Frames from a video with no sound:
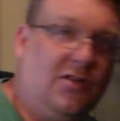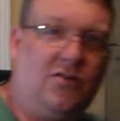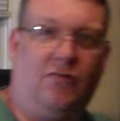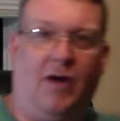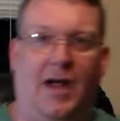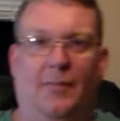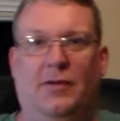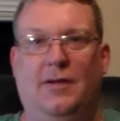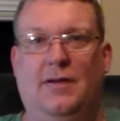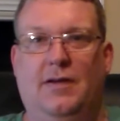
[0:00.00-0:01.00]
just
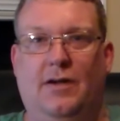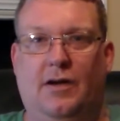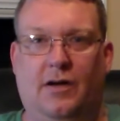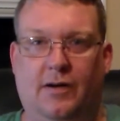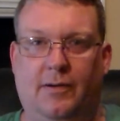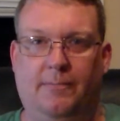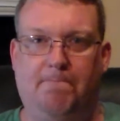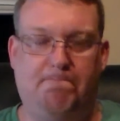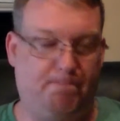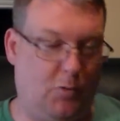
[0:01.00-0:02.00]
grabbed um,
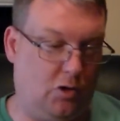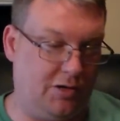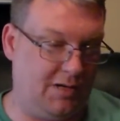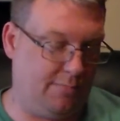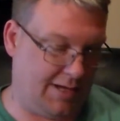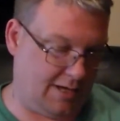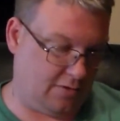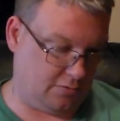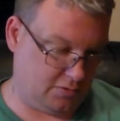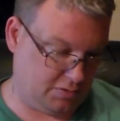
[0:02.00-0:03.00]
on eBay
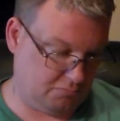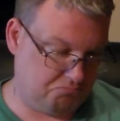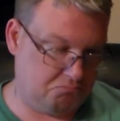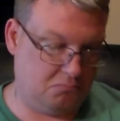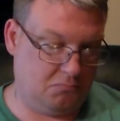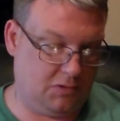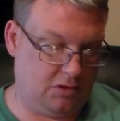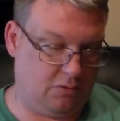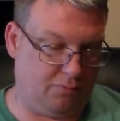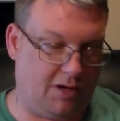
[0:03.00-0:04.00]
because
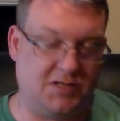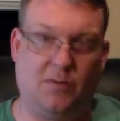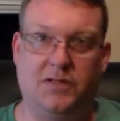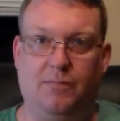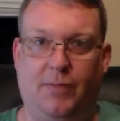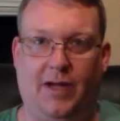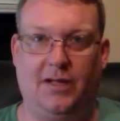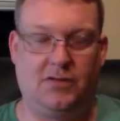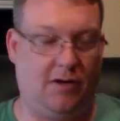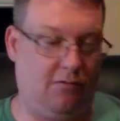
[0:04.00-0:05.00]
you know the price wasn't
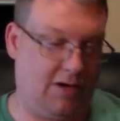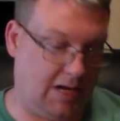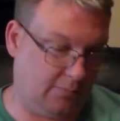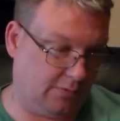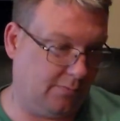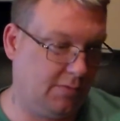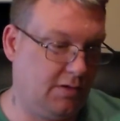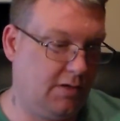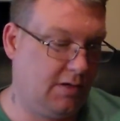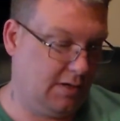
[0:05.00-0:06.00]
bad, so I grabbed them.
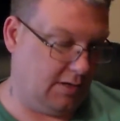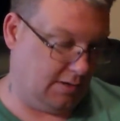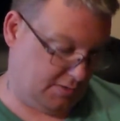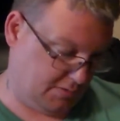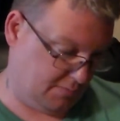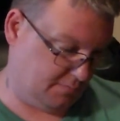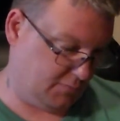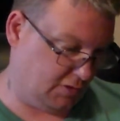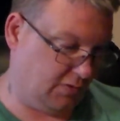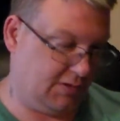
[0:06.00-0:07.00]
Um,
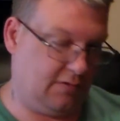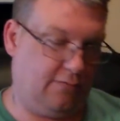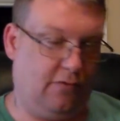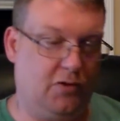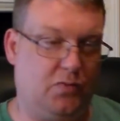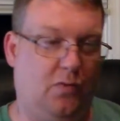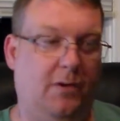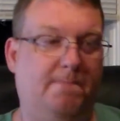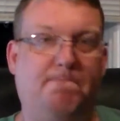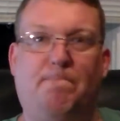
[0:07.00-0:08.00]
so this is the first
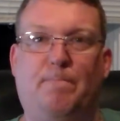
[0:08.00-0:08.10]
one.